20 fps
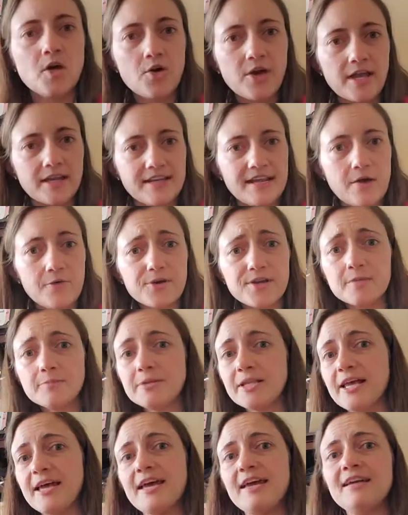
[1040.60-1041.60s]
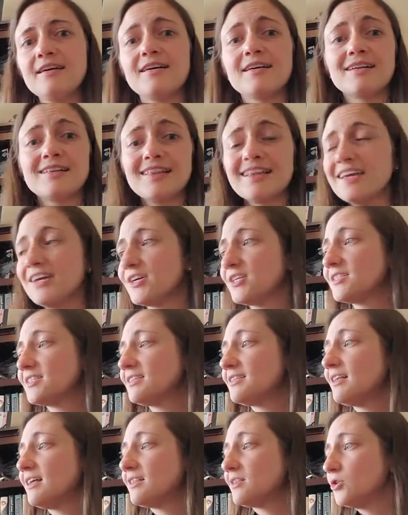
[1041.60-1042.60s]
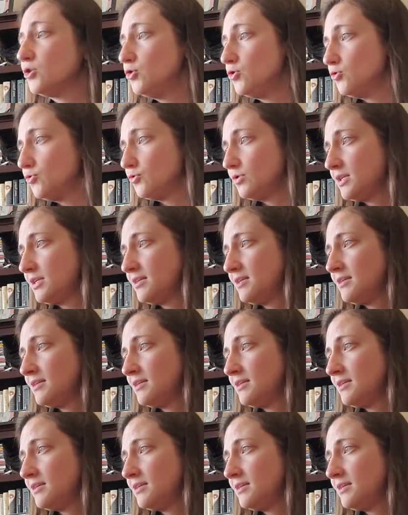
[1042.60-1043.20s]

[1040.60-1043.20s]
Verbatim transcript: okay, now we're going to play A Claire de la Lune.